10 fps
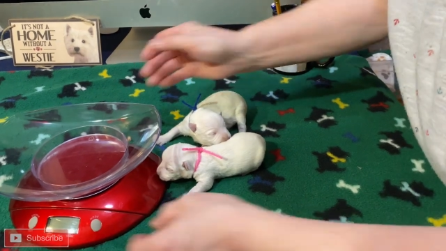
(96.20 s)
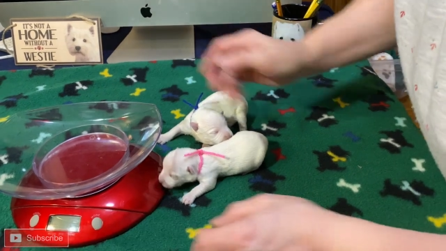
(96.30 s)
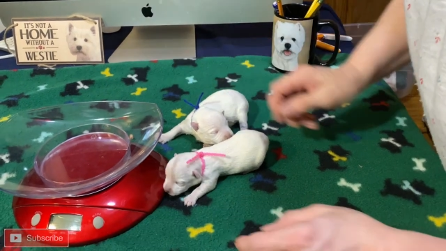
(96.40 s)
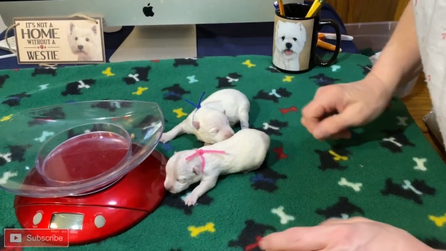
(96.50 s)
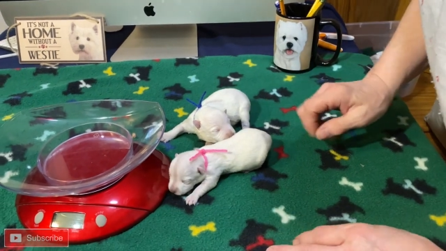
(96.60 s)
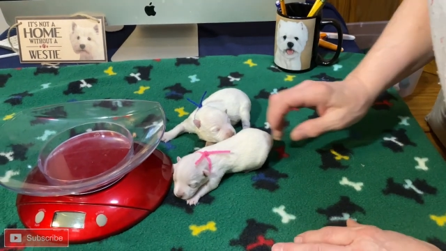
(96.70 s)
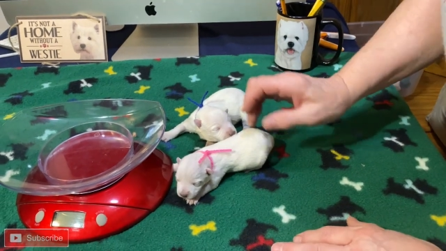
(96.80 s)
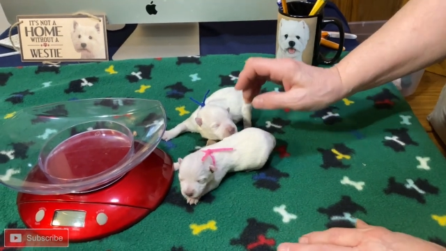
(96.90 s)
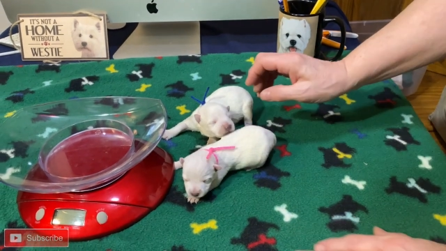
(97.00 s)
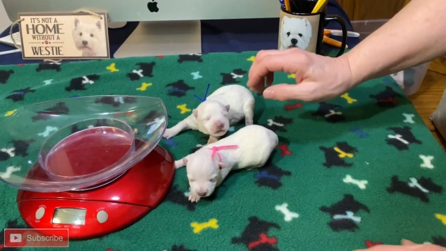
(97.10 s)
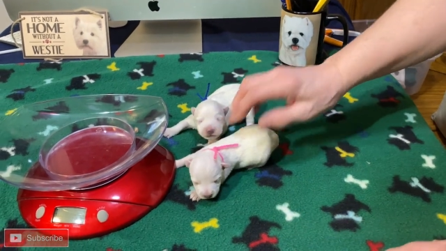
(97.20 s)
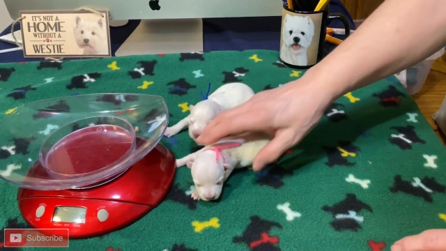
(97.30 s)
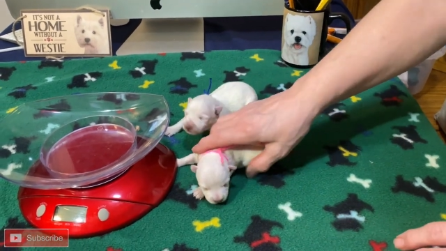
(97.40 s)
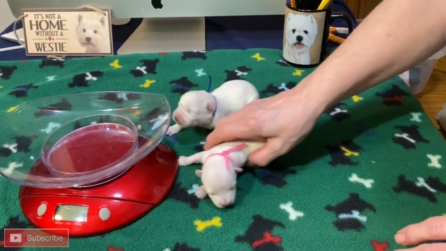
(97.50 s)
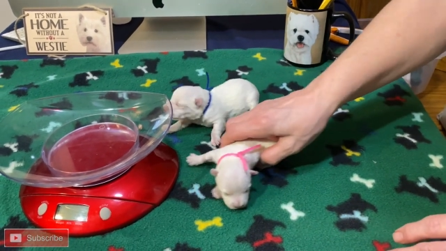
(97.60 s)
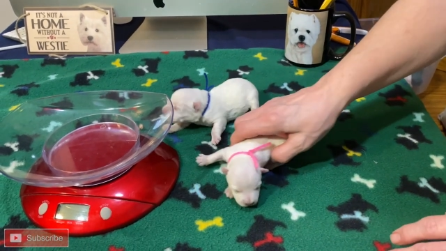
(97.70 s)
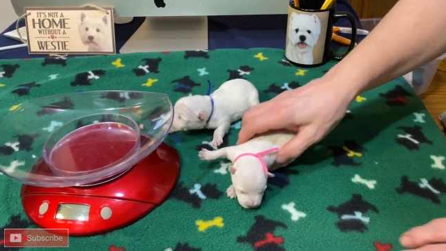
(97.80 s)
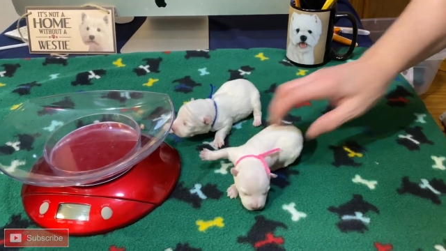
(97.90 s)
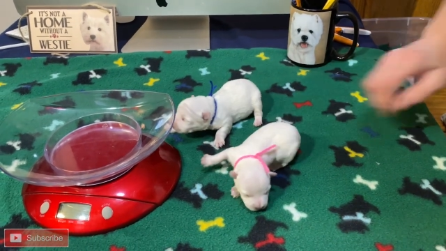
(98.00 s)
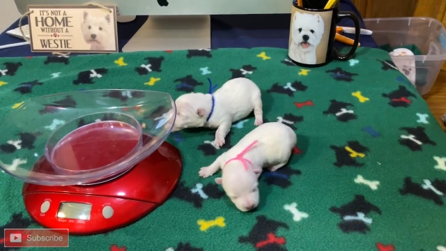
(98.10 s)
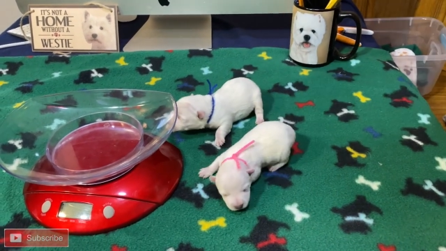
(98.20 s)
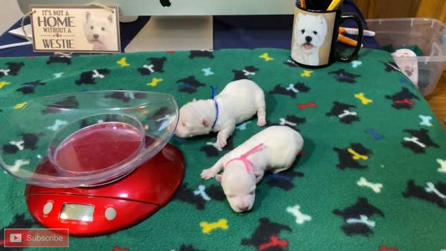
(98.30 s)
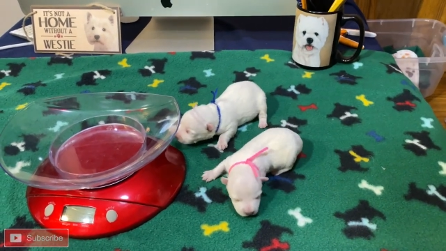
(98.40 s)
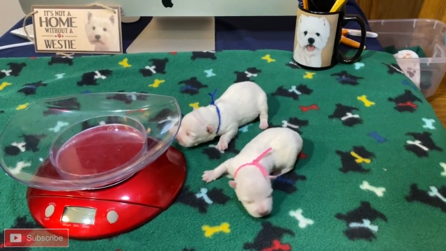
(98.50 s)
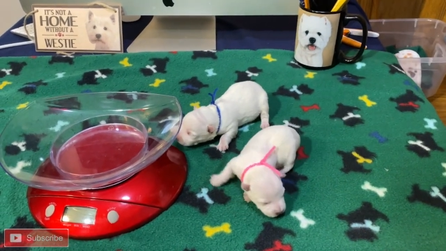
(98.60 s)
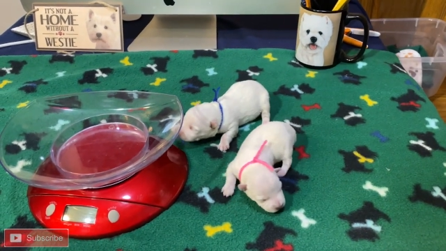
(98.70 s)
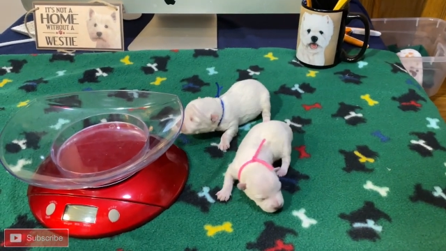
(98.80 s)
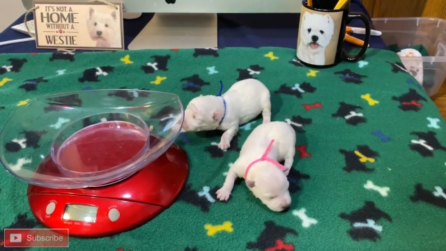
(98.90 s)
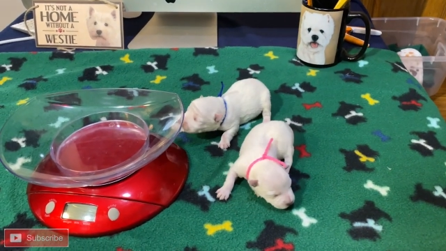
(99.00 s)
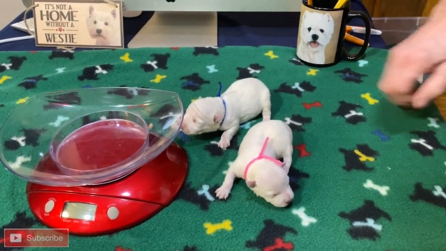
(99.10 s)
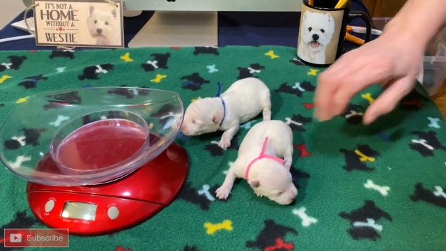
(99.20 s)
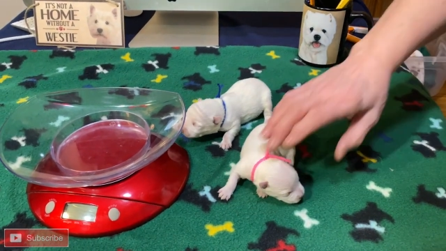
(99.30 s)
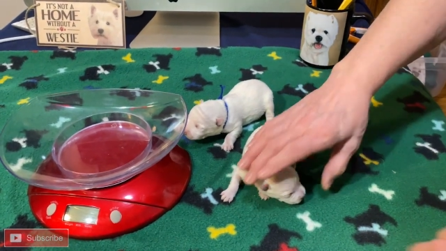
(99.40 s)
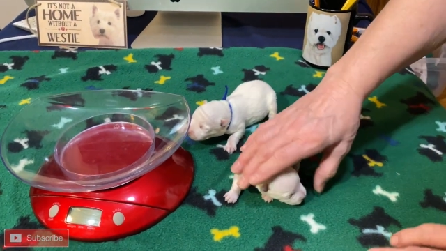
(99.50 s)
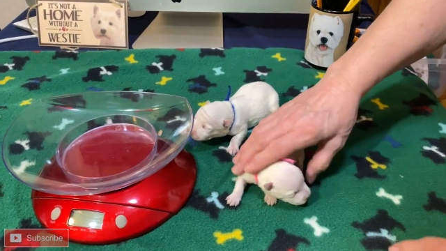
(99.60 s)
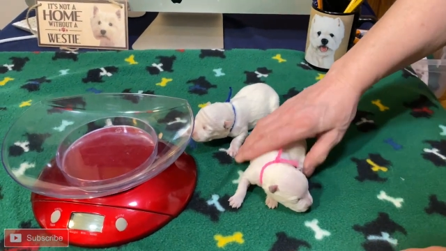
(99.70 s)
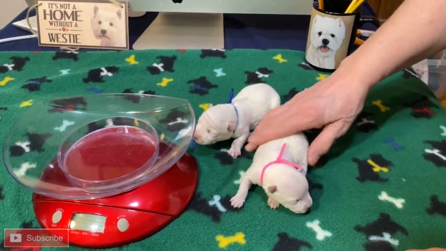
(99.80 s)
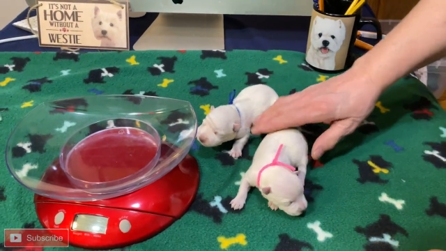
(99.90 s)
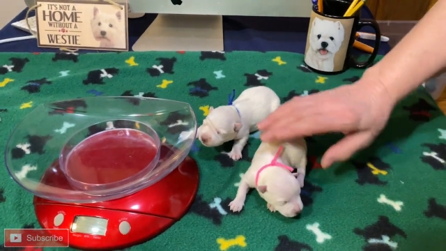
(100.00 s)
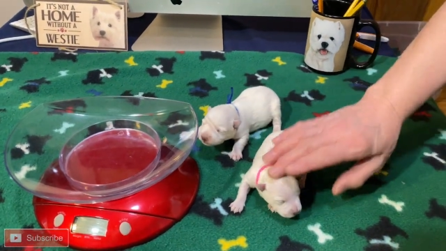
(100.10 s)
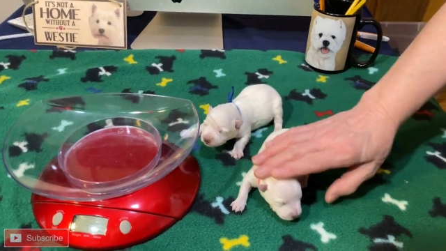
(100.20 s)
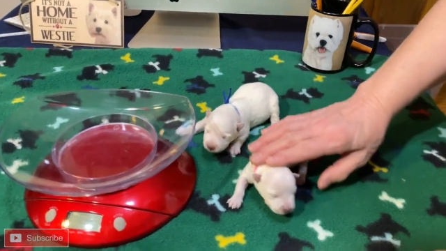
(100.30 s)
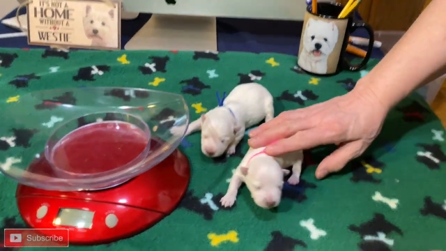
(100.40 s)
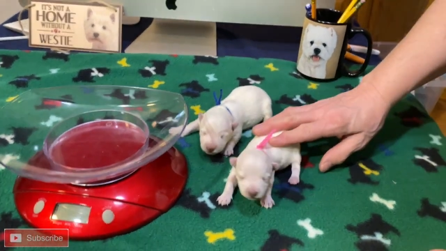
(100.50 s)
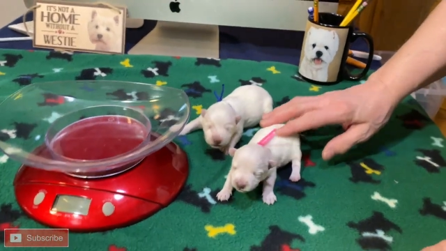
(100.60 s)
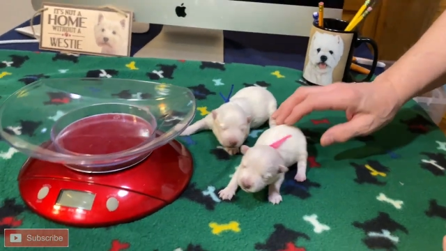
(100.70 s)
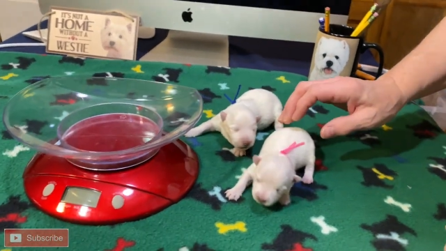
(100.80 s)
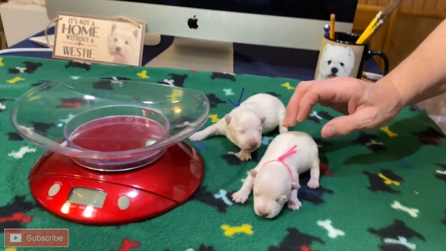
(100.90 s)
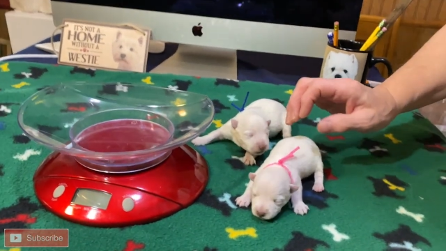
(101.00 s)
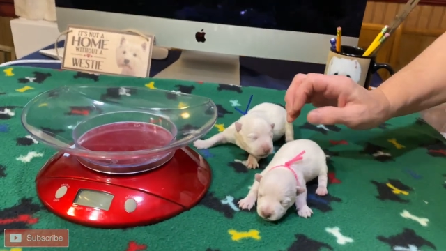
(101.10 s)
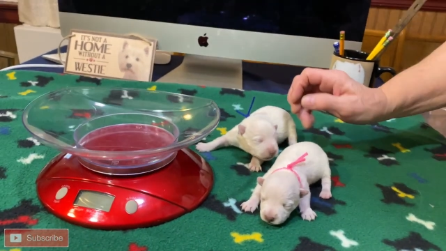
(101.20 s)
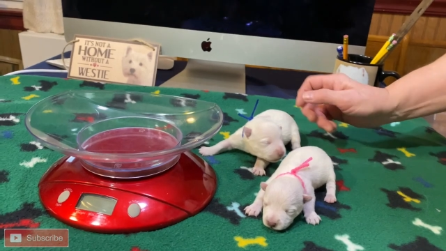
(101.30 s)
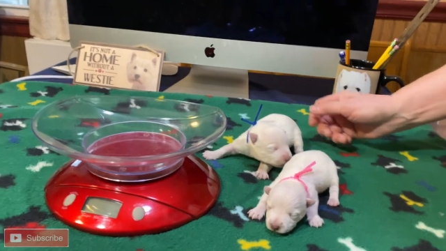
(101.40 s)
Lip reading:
[unreadable: no face in view]